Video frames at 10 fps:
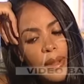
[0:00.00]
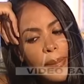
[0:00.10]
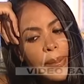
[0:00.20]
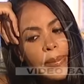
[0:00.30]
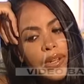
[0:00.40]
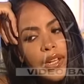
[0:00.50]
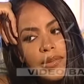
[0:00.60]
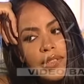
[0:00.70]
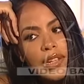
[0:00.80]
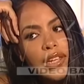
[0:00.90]
But when it
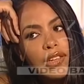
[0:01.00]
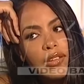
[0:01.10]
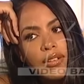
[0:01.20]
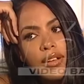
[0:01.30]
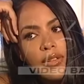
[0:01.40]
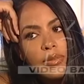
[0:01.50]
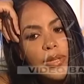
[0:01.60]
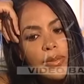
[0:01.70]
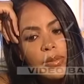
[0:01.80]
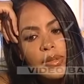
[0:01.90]
comes to, like, you know, other
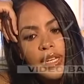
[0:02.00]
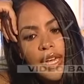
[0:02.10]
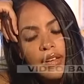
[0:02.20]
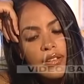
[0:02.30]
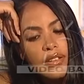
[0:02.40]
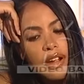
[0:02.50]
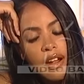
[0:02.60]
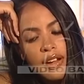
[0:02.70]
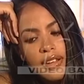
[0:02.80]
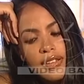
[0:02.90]
people being out and other
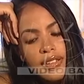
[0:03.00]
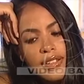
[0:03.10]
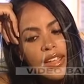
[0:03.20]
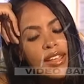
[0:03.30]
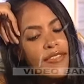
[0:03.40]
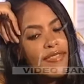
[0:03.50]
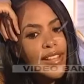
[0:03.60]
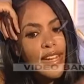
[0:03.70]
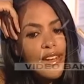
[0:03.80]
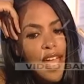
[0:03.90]
artists, and the
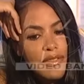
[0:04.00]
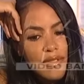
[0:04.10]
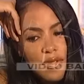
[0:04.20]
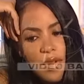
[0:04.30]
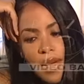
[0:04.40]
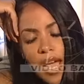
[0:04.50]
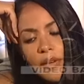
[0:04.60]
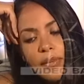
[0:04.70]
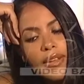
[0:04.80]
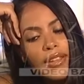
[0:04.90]
fact I didn't have a studio
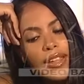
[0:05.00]
album,